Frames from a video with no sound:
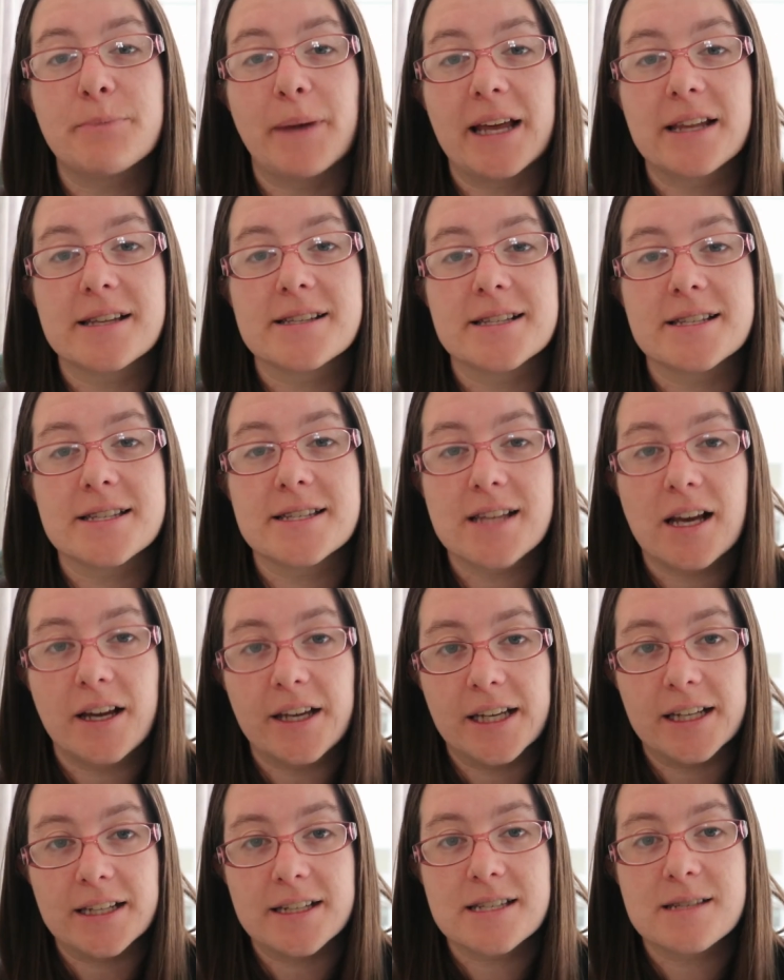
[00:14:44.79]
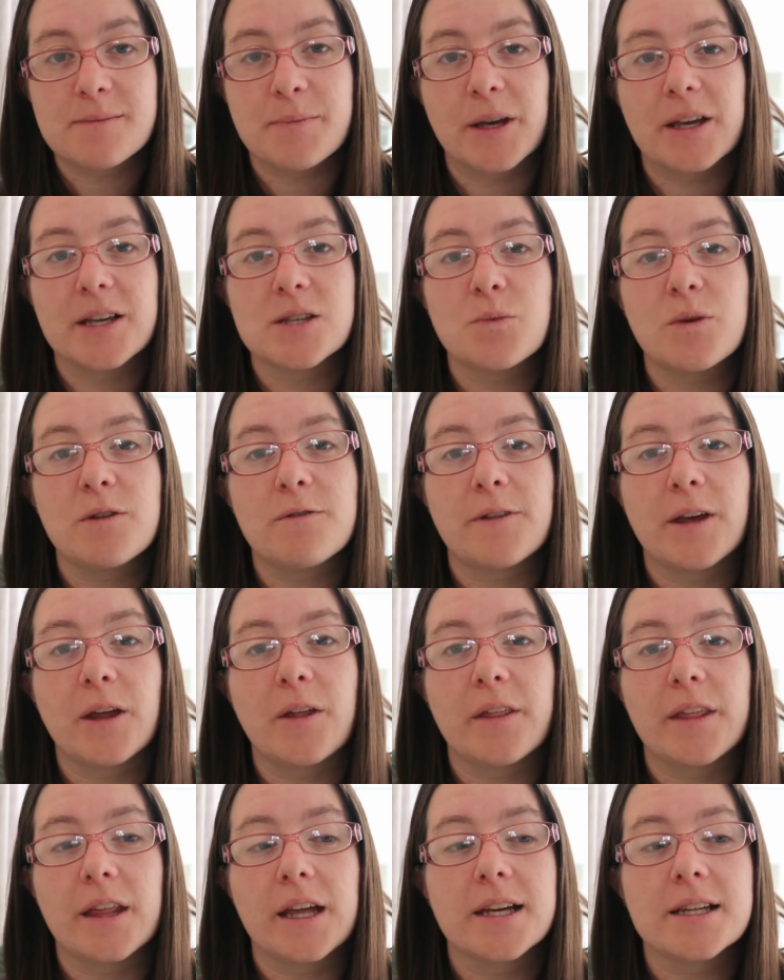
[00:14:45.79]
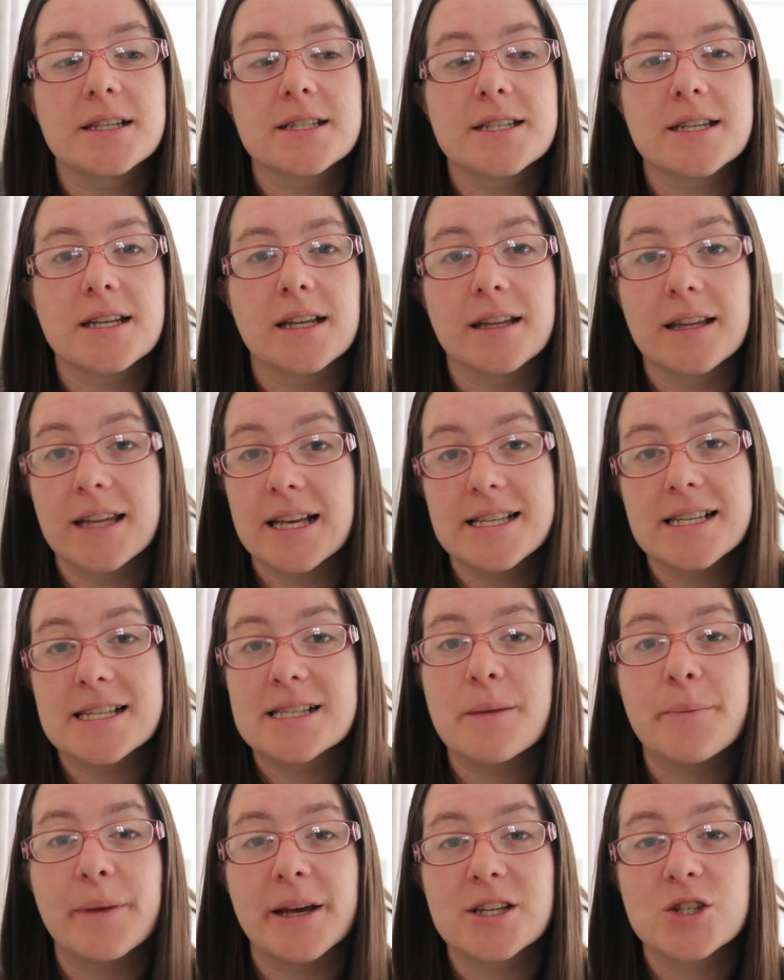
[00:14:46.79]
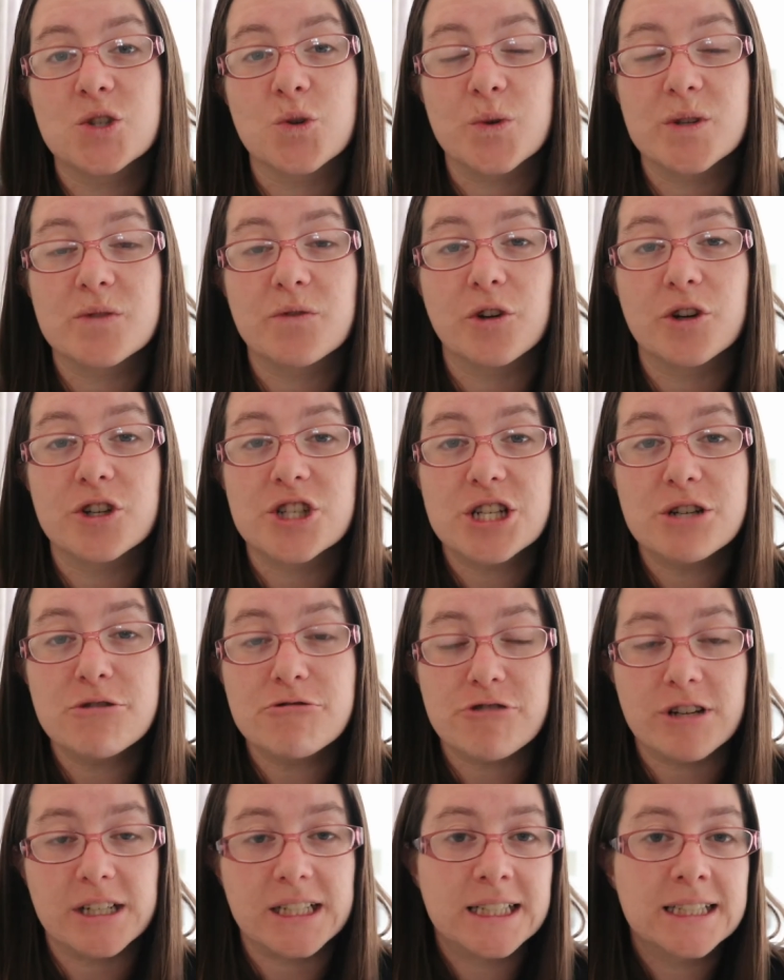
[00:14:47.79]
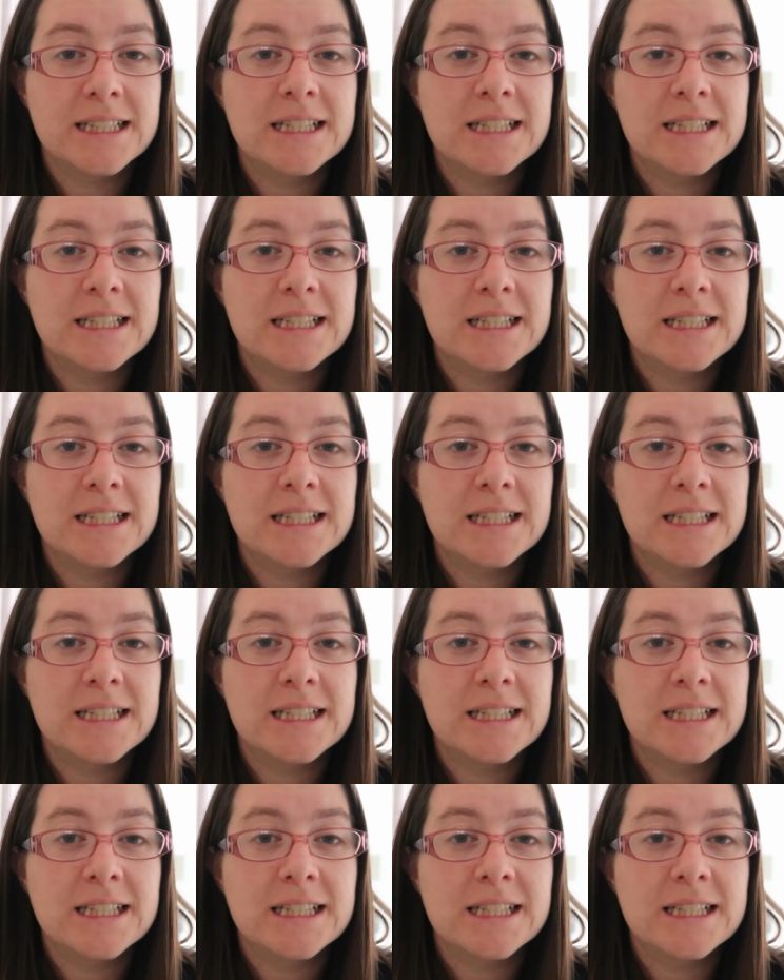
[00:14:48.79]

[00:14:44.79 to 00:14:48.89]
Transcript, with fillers: maths and science because we feel that this is the best choice for our children.